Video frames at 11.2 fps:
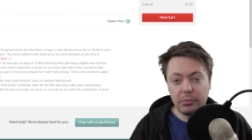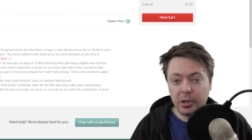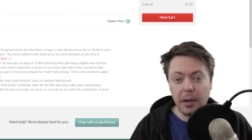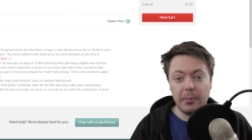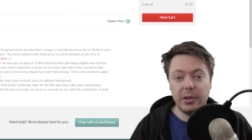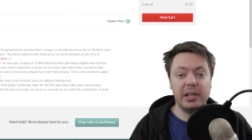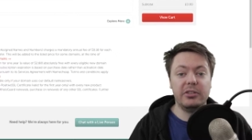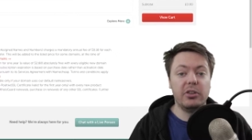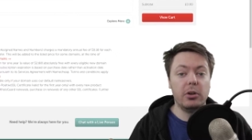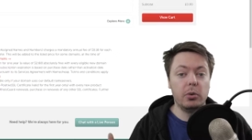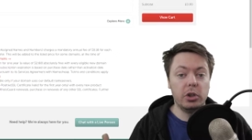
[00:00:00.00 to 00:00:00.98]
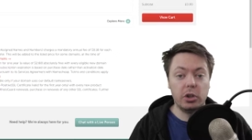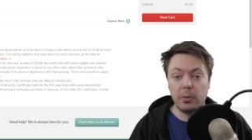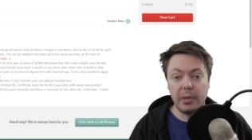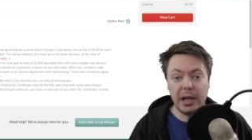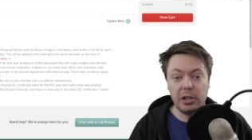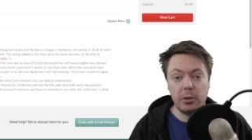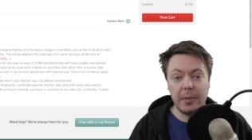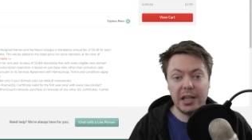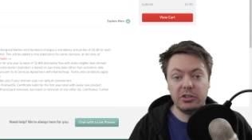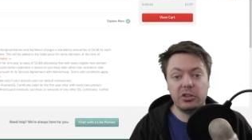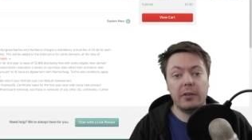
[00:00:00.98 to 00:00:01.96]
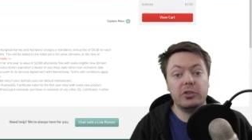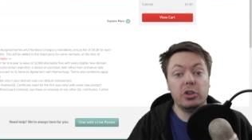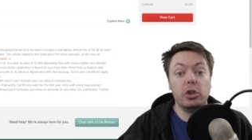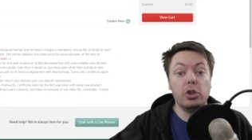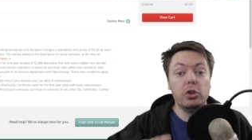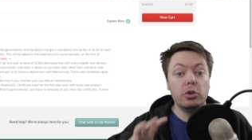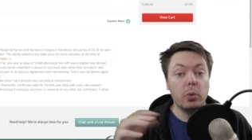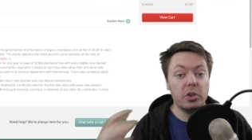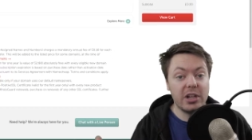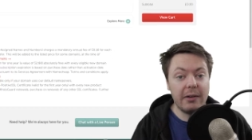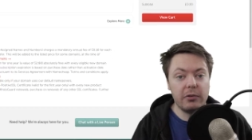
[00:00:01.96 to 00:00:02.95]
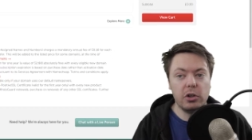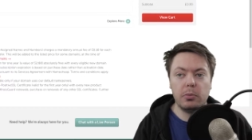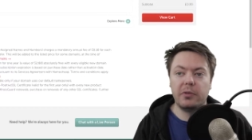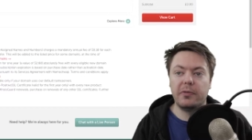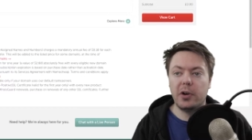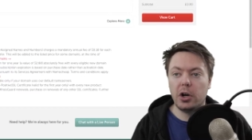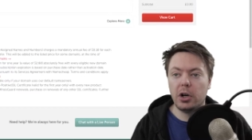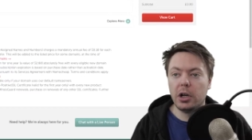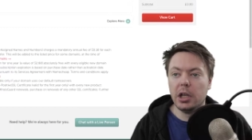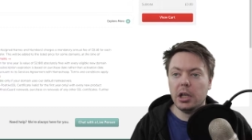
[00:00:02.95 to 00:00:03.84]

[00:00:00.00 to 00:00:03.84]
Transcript: companies that you can buy domains off, so use whichever you prefer.